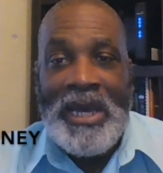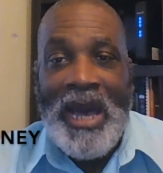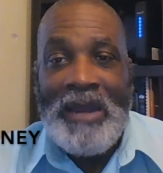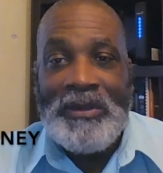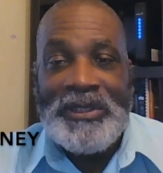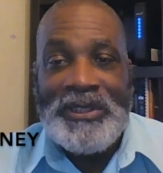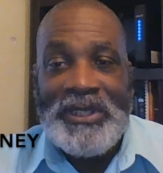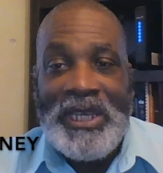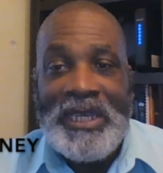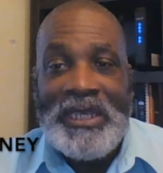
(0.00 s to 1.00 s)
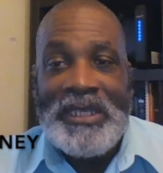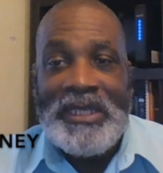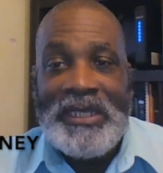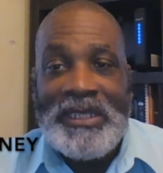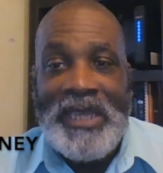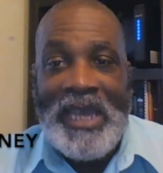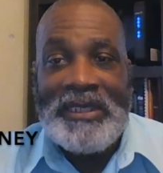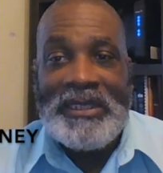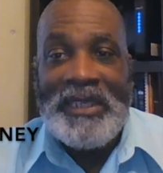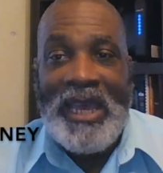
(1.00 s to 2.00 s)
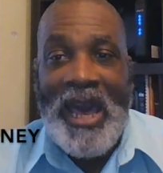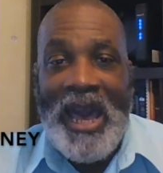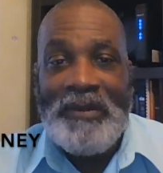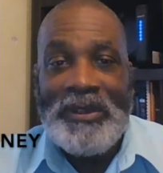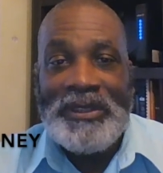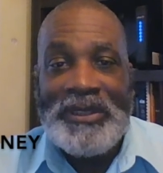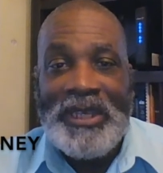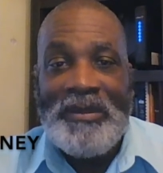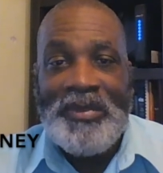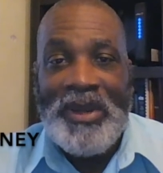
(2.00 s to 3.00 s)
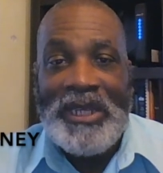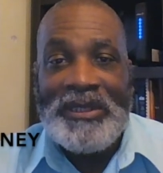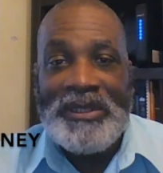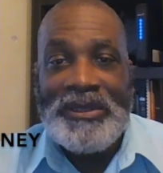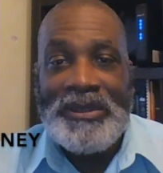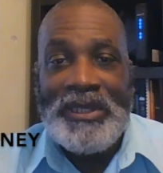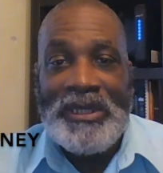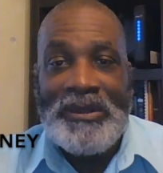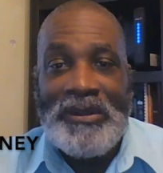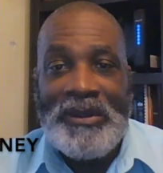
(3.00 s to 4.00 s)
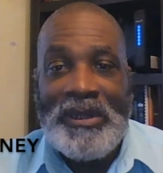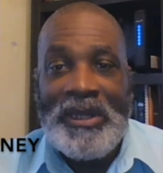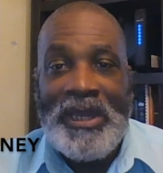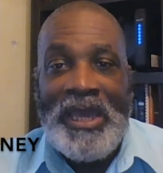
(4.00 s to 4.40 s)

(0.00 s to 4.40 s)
I will sing, yes, I will sing praises to the Lord.